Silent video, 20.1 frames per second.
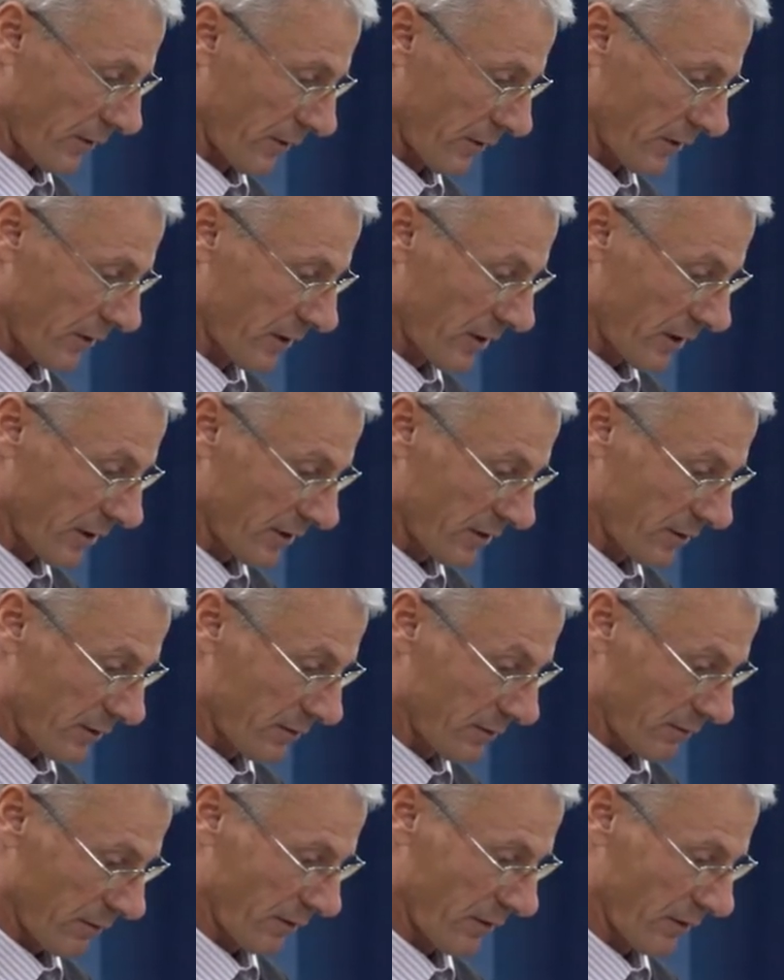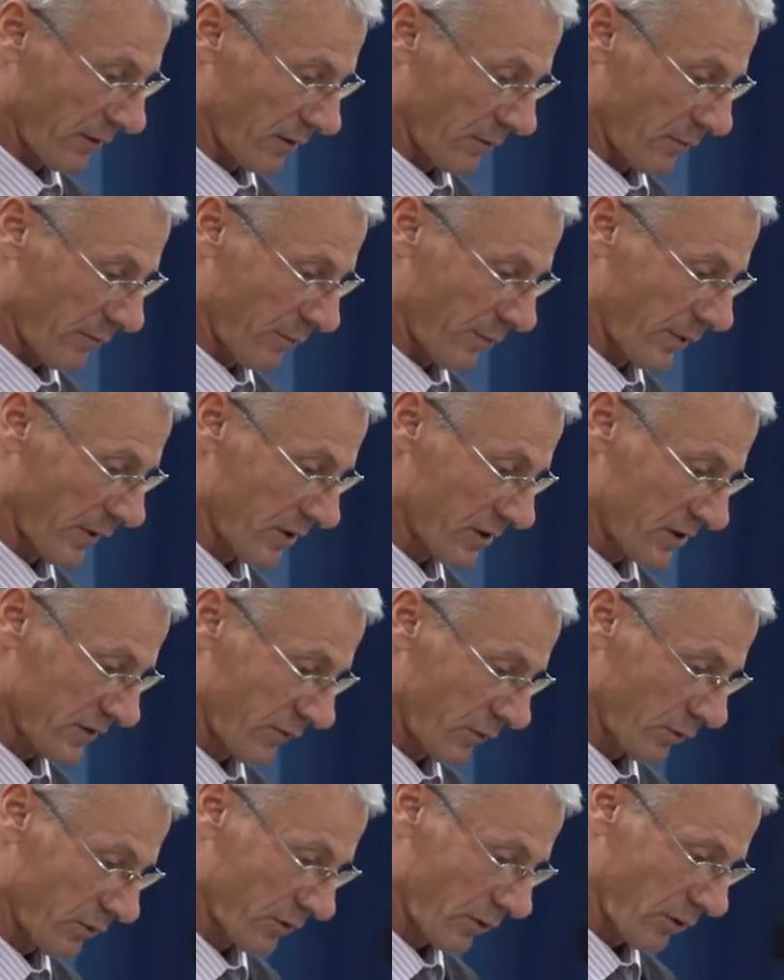regarding the
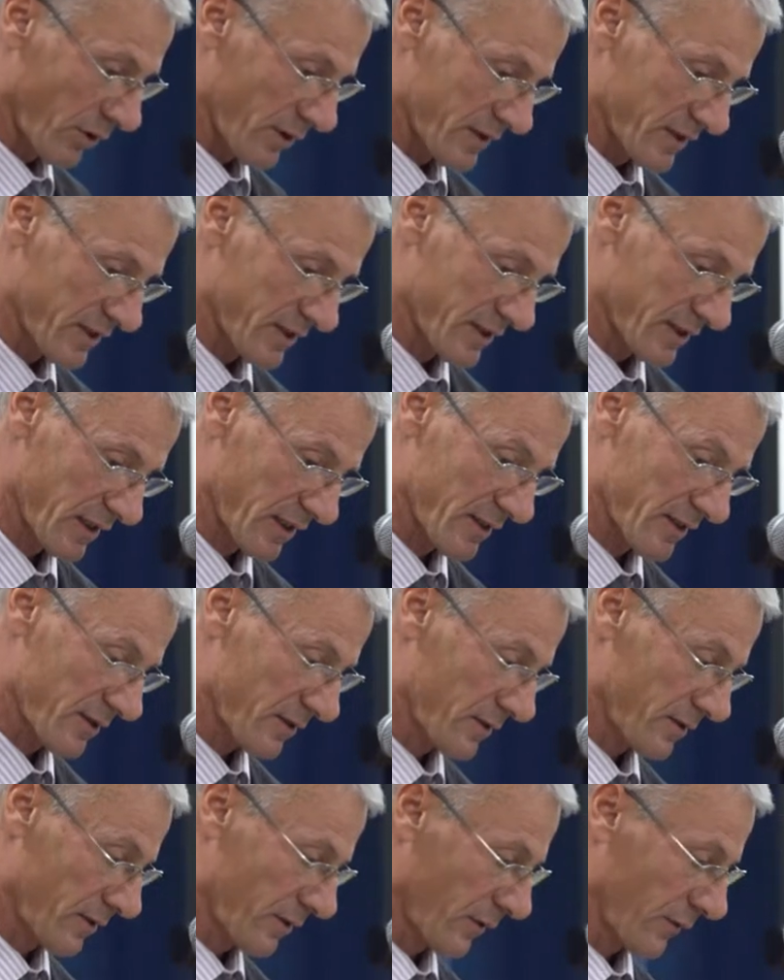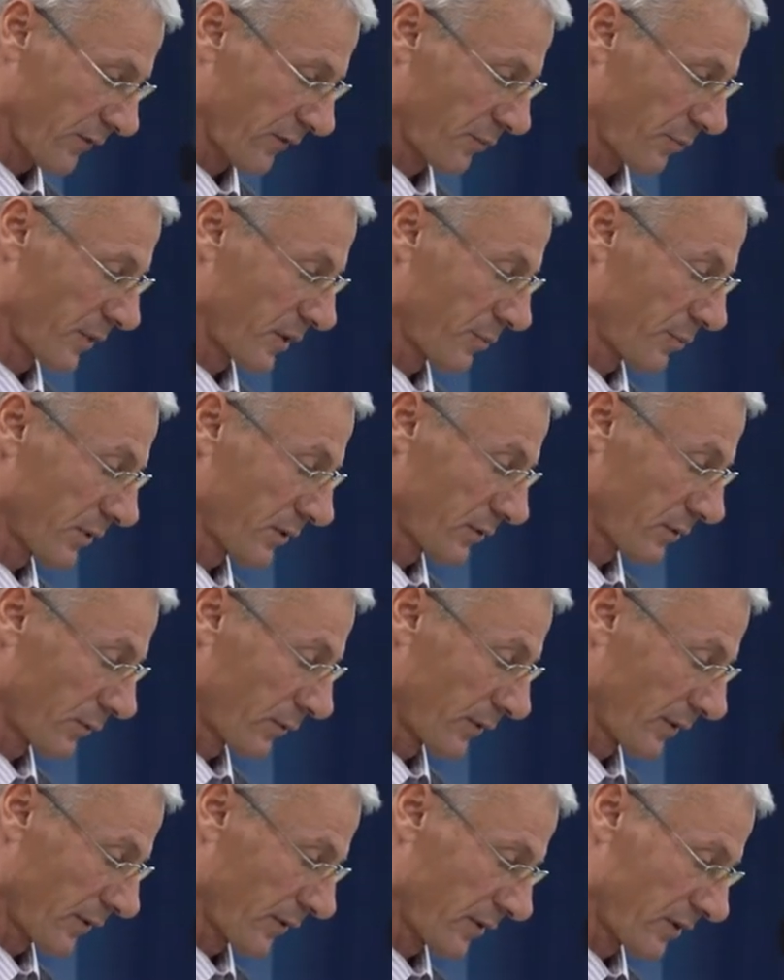peaceful coexistence of people
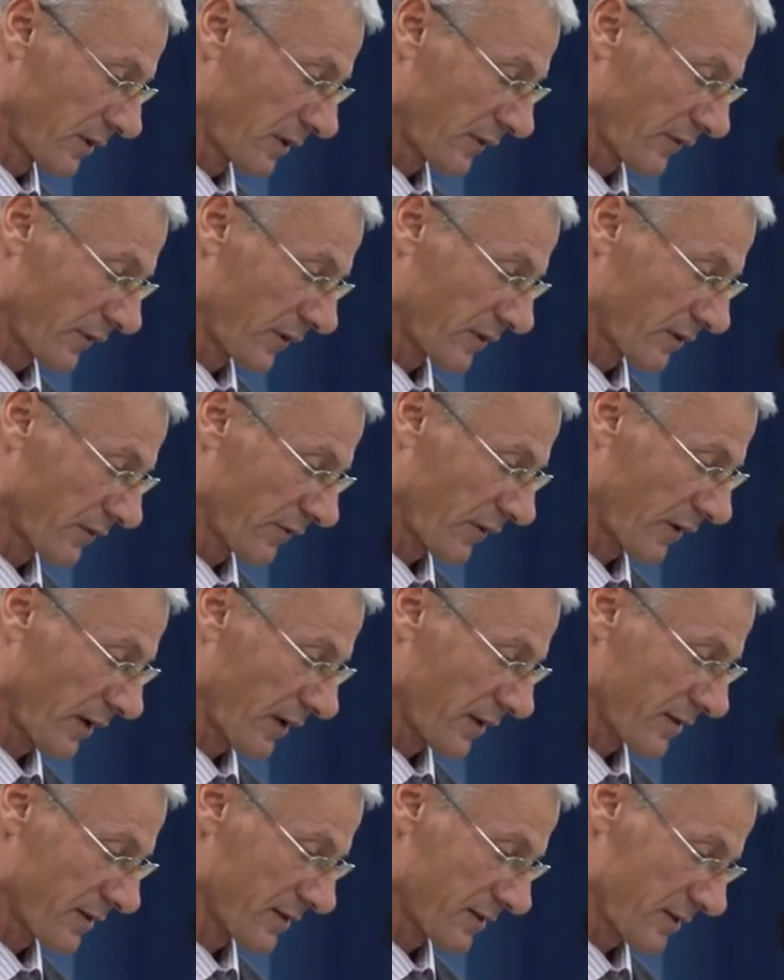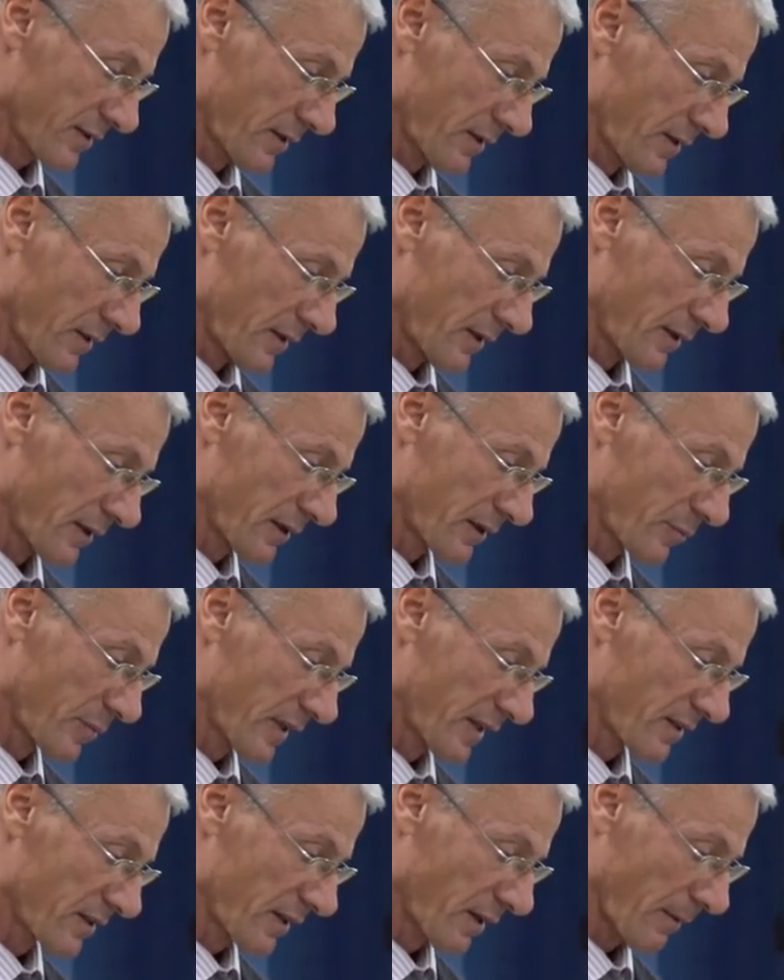with different faiths in
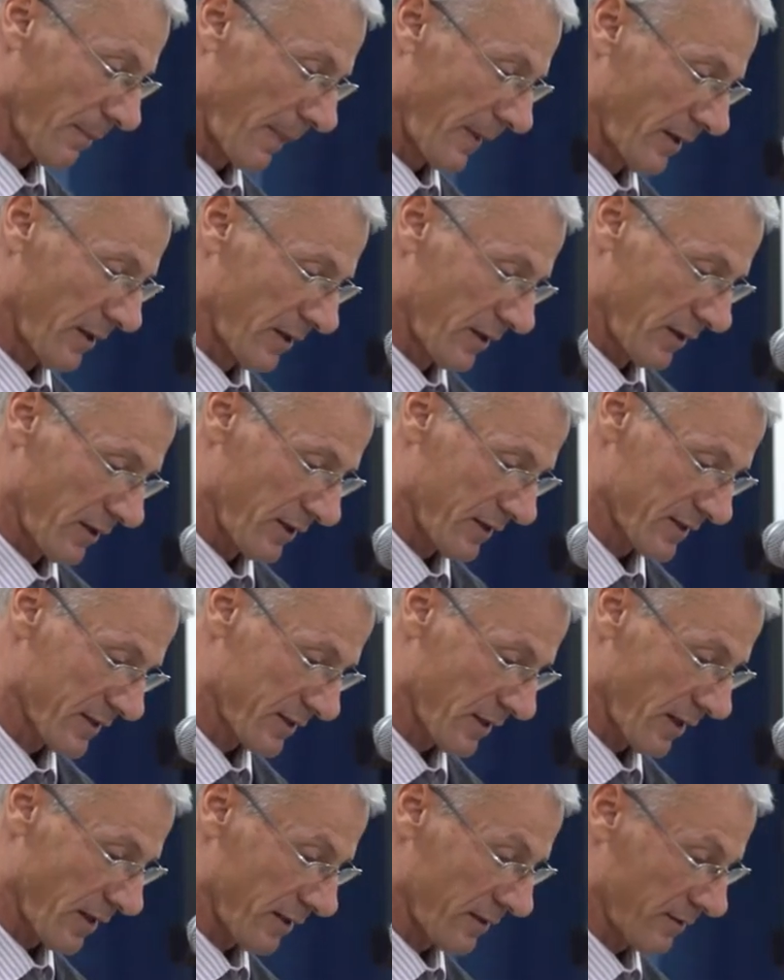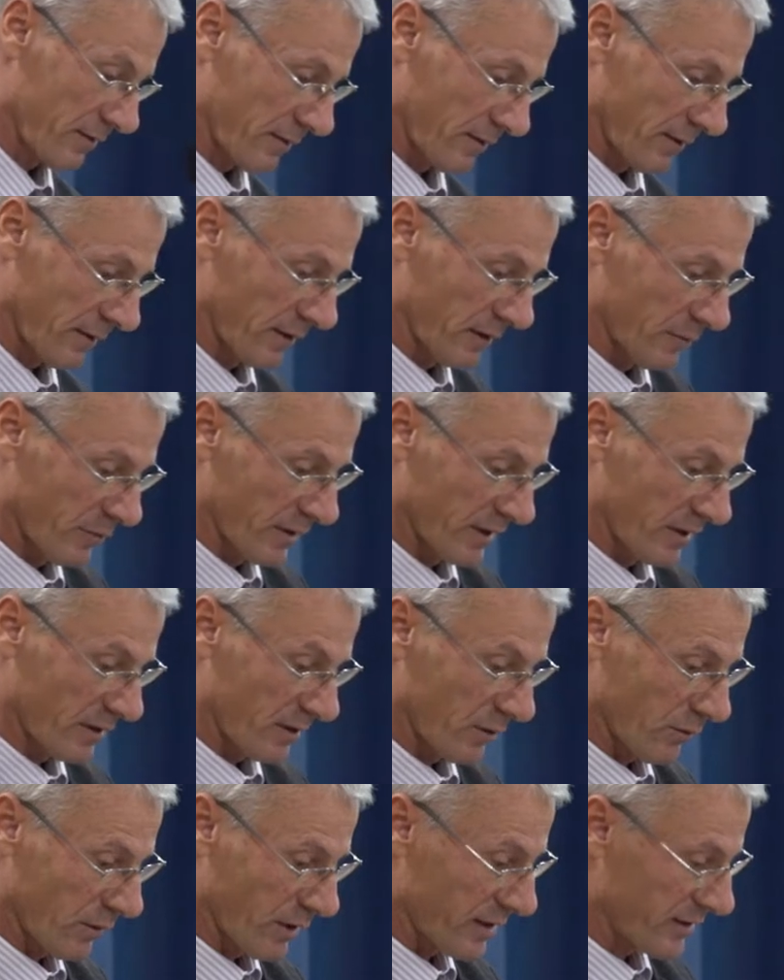Albania. He said that
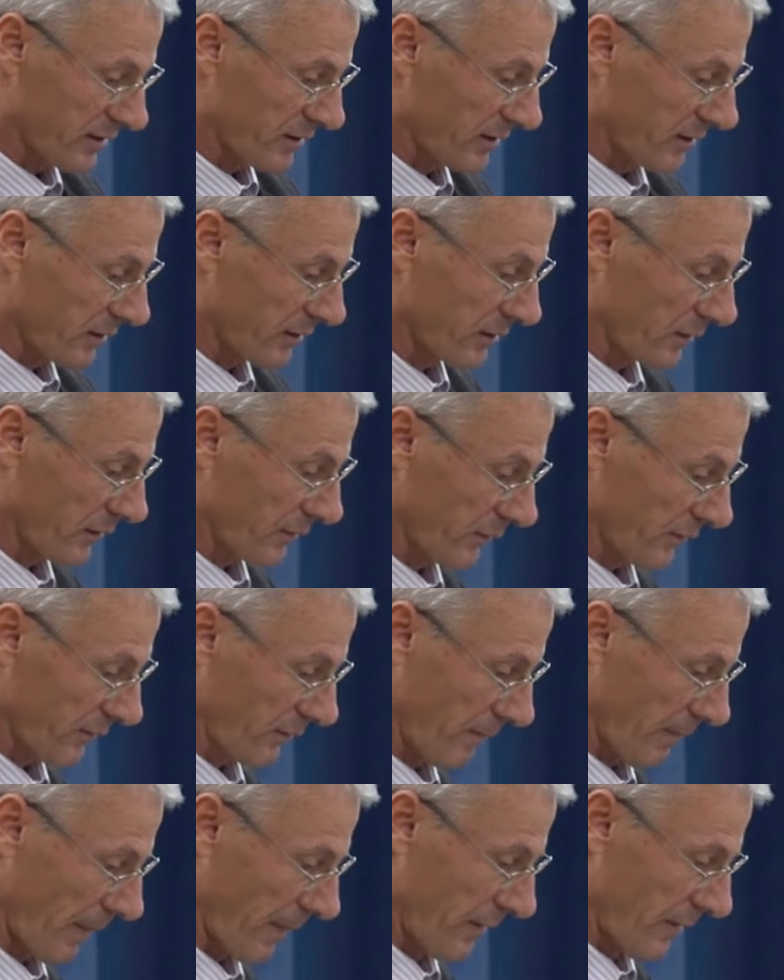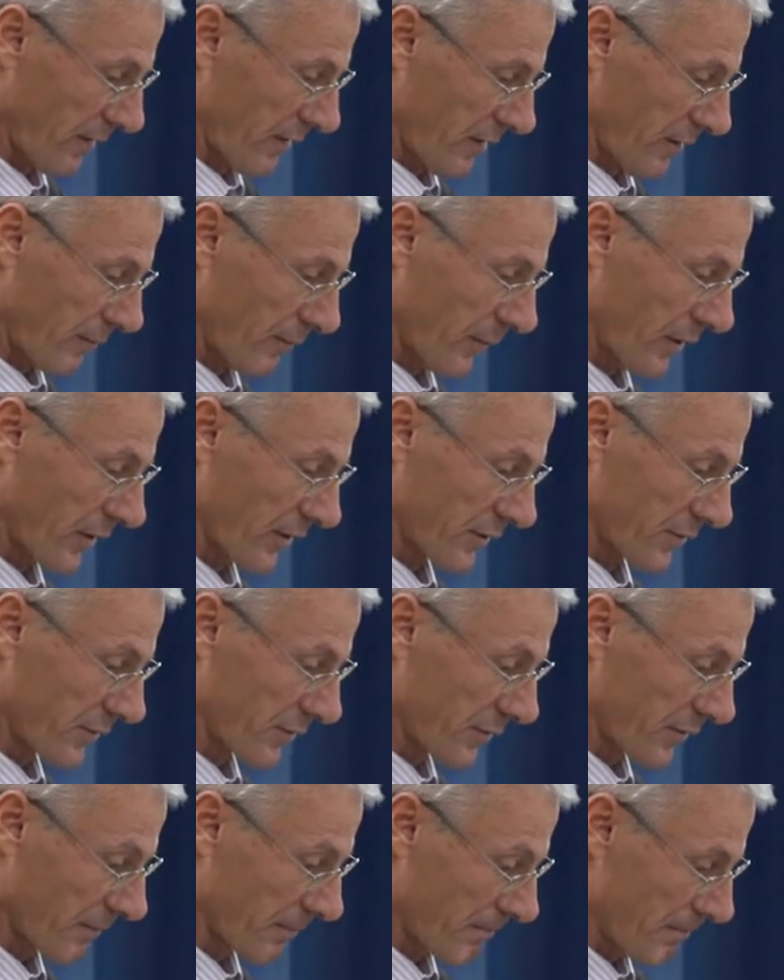Albania was a land of
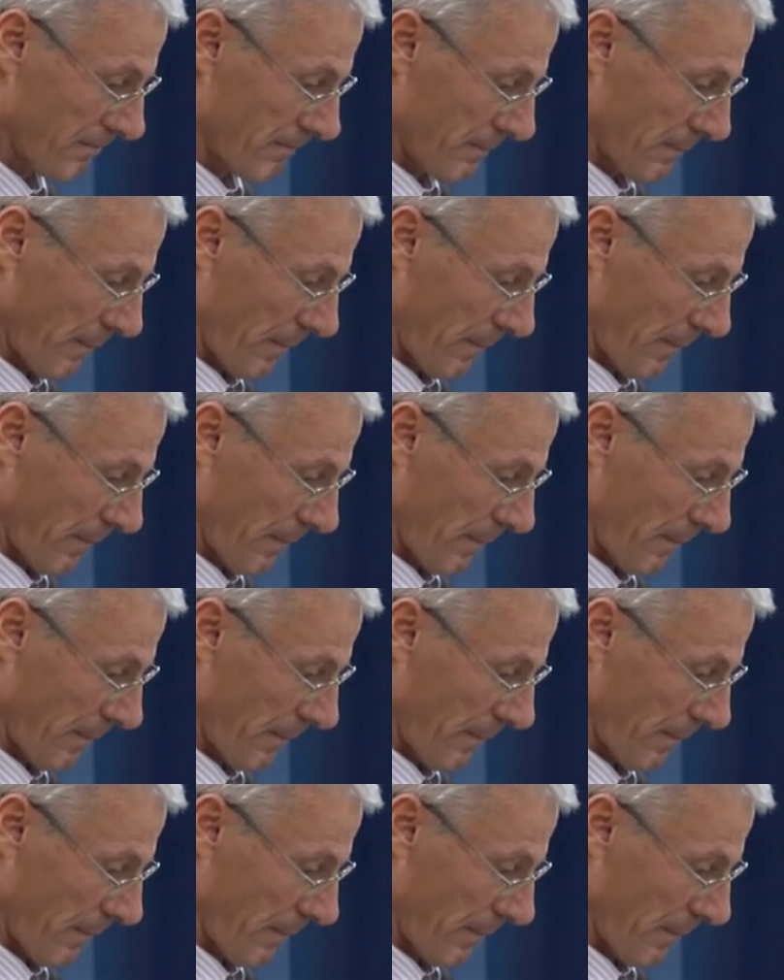martyrdom.